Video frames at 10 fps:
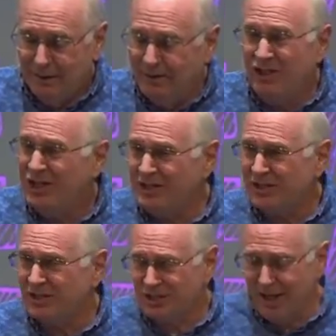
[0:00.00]

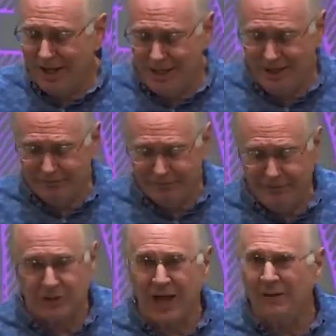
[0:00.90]
Jesus is not enough.
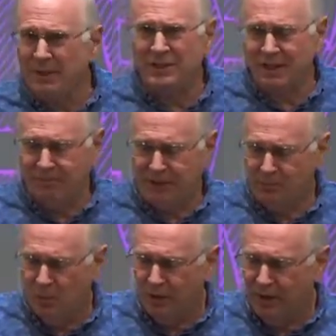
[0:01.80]
There's got to be something
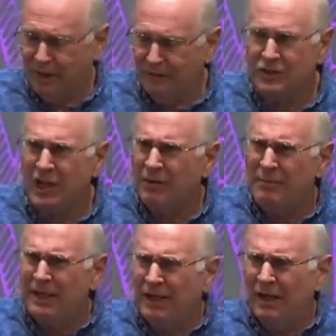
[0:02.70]
more. There's got to
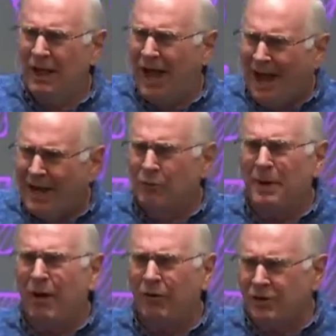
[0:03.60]
be a higher
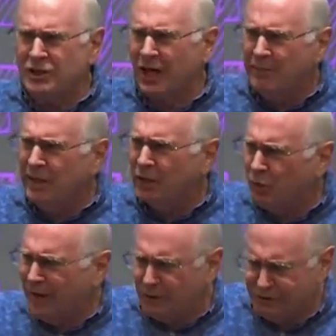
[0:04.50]
power. There's got to be a
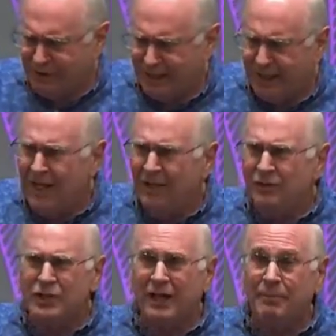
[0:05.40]
greater thing.
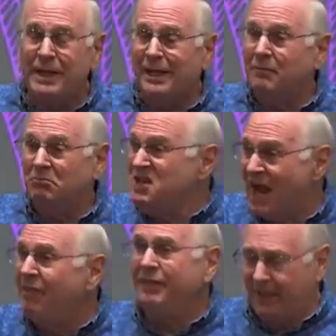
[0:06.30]
There's got to be
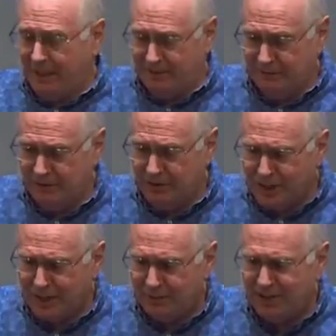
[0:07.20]
nothing. There's
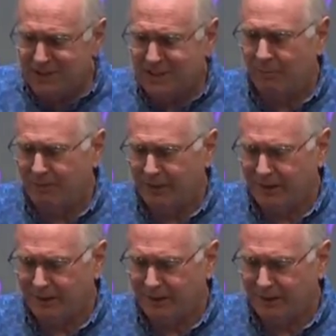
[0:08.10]
got to be something.